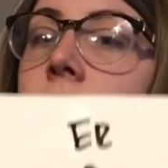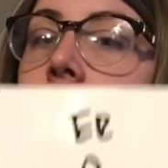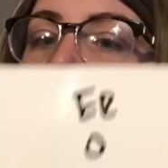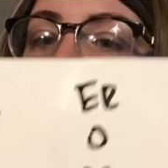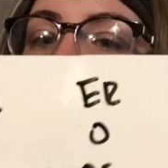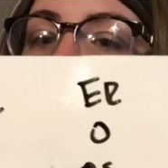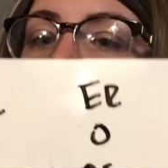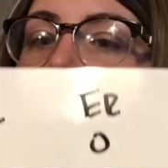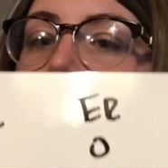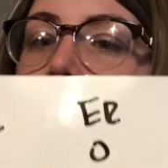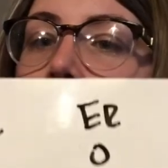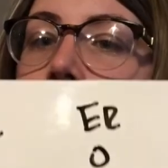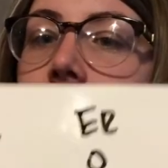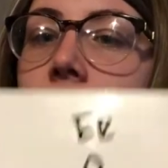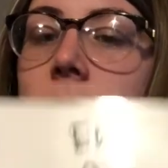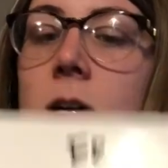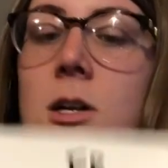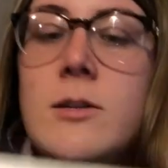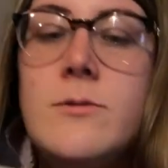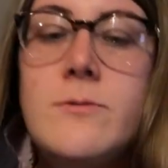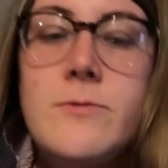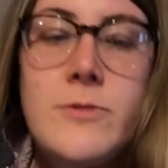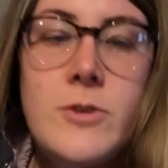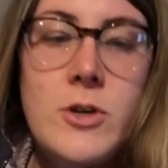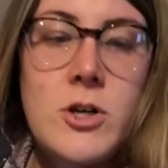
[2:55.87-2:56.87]
those are
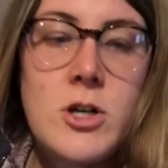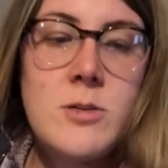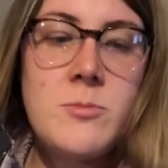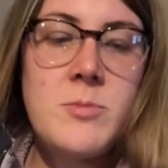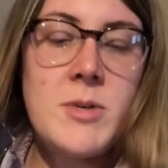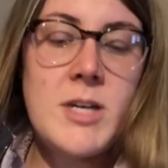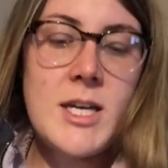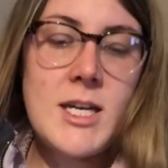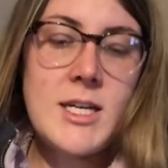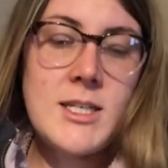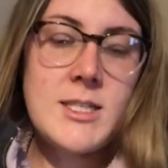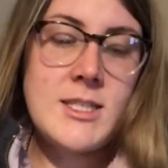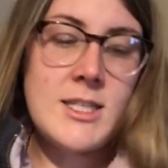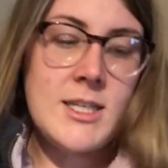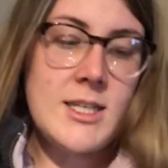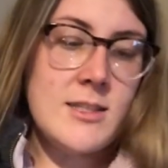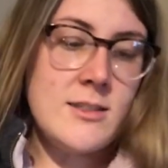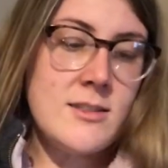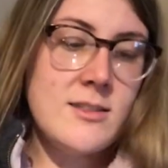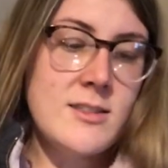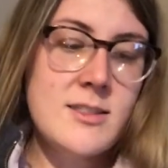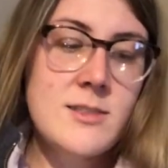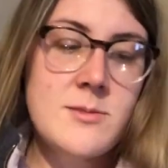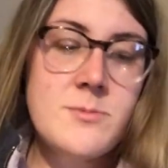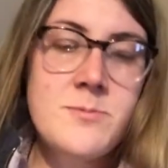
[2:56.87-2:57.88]
our verb
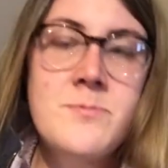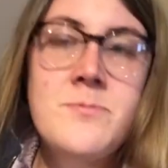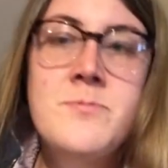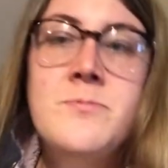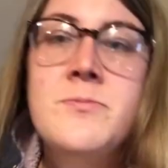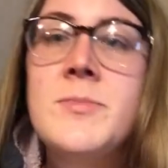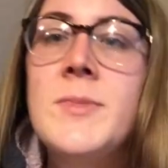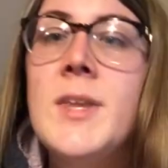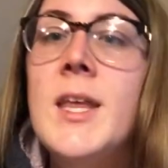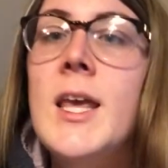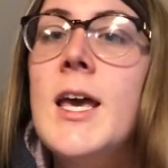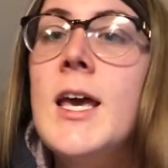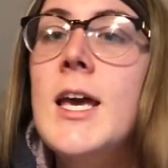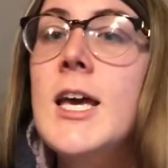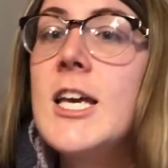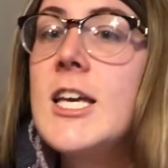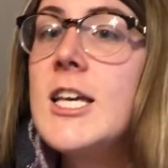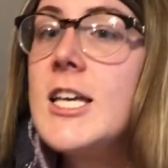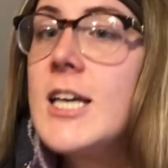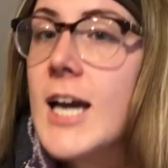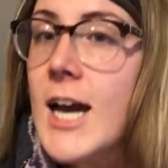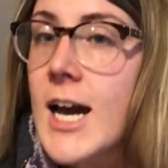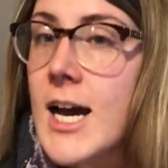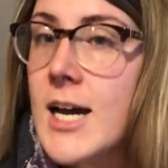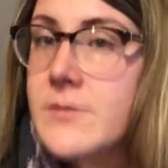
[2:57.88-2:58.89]
endings.
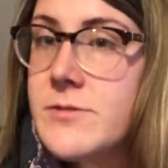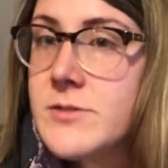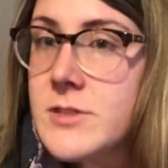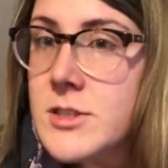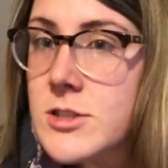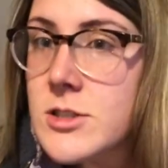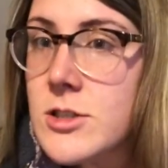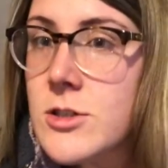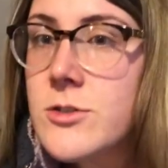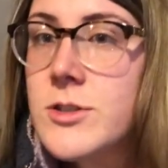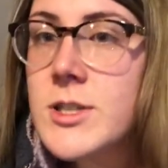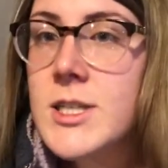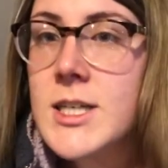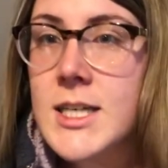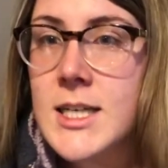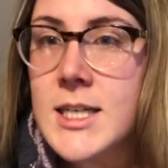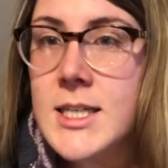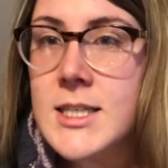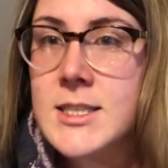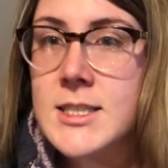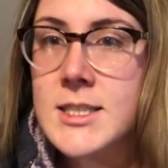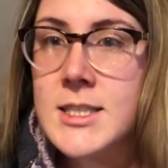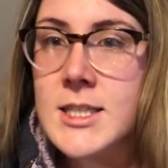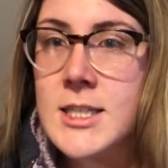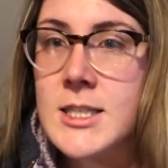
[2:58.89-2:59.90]
You have to know the
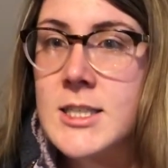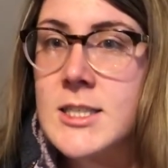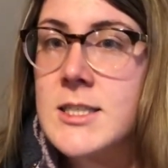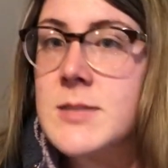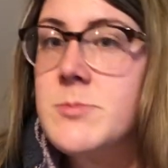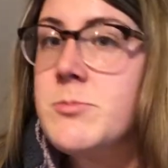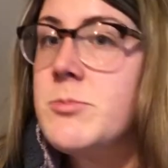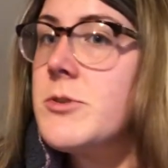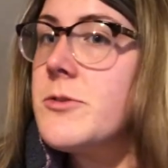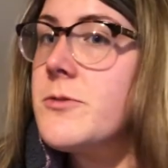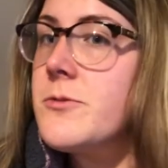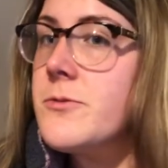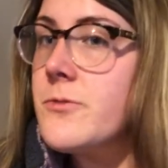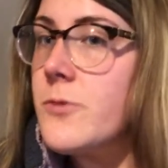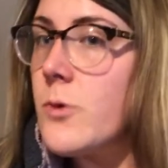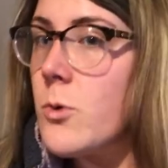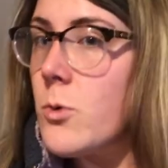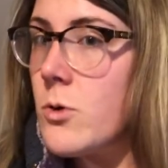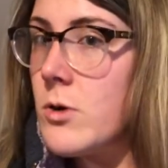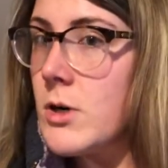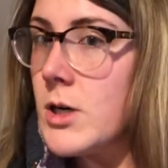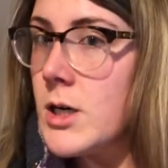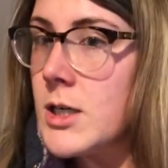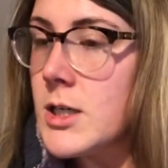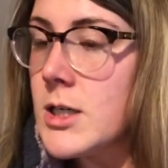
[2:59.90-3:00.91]
endings
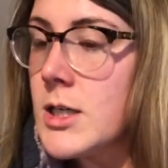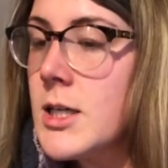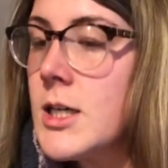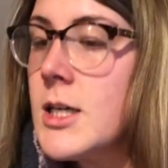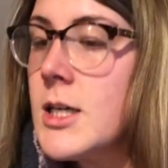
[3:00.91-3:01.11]
before